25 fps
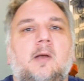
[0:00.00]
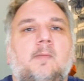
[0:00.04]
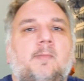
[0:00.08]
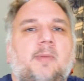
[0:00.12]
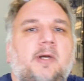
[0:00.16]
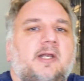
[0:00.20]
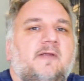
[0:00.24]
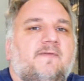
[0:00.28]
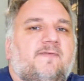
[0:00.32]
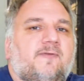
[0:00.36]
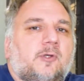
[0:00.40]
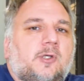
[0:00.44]

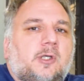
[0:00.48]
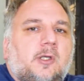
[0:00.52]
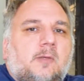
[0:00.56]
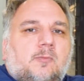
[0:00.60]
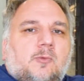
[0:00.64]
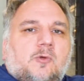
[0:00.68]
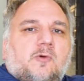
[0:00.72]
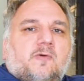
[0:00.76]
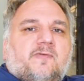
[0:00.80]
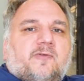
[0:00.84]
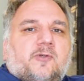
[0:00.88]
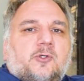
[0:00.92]
But if you can
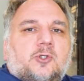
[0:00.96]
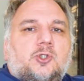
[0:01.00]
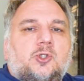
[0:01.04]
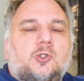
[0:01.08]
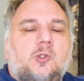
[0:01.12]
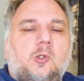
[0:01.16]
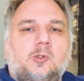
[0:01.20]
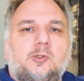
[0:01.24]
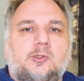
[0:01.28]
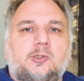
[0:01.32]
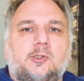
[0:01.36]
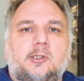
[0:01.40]
move your
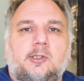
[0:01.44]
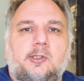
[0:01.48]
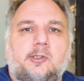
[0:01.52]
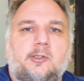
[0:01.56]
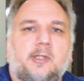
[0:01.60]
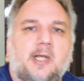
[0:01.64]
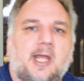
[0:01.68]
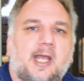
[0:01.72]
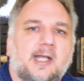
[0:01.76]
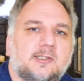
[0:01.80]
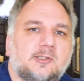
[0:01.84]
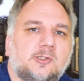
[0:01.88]
shoulder and
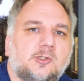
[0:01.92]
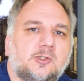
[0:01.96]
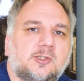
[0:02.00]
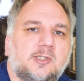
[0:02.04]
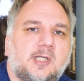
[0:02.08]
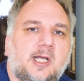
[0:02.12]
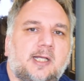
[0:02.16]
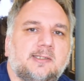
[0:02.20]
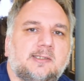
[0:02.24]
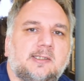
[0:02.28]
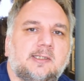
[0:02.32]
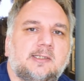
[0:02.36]
learn
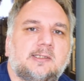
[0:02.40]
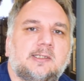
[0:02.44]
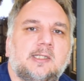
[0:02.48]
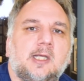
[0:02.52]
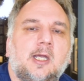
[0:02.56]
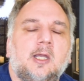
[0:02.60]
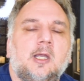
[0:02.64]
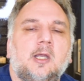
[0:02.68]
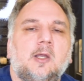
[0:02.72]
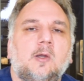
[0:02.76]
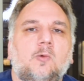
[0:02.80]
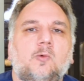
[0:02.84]
exercises
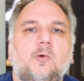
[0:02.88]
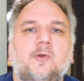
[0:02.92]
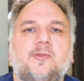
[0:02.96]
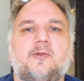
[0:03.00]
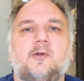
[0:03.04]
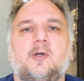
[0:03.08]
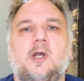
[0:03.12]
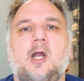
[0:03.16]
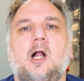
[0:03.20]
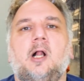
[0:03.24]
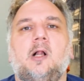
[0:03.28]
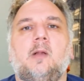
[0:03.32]

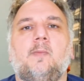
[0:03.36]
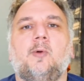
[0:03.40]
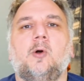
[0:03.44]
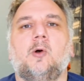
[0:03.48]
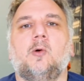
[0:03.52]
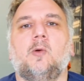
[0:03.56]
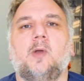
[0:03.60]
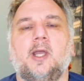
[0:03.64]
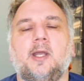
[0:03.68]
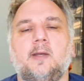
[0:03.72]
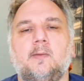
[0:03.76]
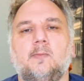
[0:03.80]
with your
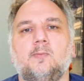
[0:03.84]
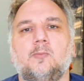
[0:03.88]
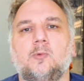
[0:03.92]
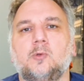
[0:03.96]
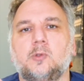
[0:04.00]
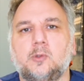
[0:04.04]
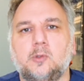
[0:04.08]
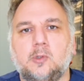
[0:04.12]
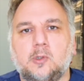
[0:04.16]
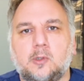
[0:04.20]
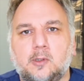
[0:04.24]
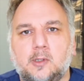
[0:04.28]
elbow and
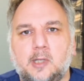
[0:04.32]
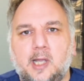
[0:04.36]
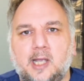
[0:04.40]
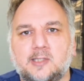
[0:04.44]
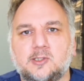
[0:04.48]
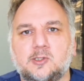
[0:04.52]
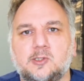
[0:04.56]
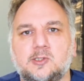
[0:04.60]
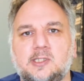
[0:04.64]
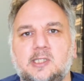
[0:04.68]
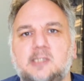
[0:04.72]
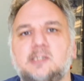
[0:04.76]
learn
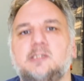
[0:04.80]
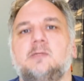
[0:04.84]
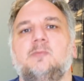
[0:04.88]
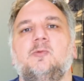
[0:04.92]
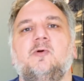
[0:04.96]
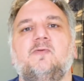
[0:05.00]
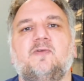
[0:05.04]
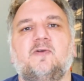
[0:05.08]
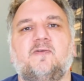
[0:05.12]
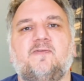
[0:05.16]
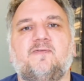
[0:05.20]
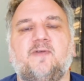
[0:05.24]
exercise to
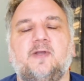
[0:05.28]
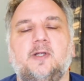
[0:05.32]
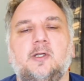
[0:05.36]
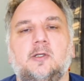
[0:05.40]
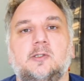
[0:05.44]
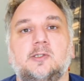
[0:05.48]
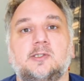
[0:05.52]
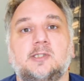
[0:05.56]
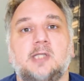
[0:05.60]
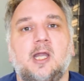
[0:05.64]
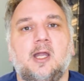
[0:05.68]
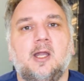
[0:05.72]
move your
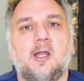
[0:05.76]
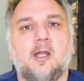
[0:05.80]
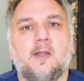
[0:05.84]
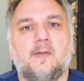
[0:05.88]
fingers,